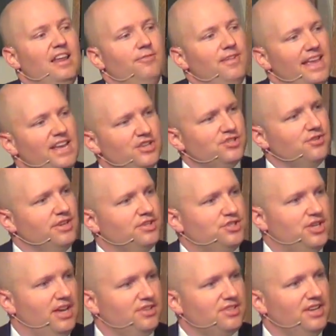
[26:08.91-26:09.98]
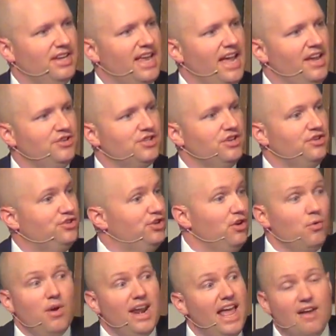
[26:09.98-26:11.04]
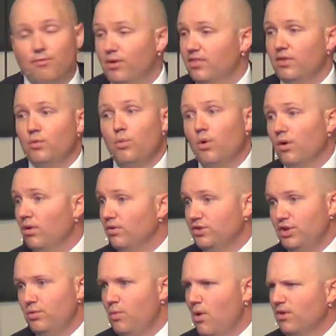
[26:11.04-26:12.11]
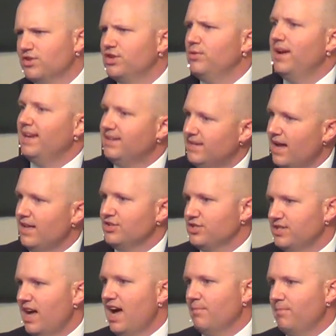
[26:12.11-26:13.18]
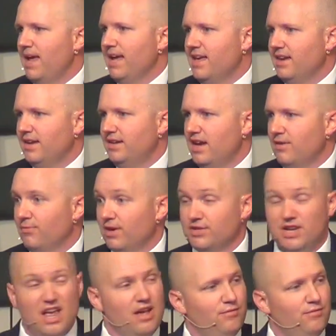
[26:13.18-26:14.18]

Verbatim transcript: if Easter is just an occasion, do whatever in the world you want to. It does not make any difference.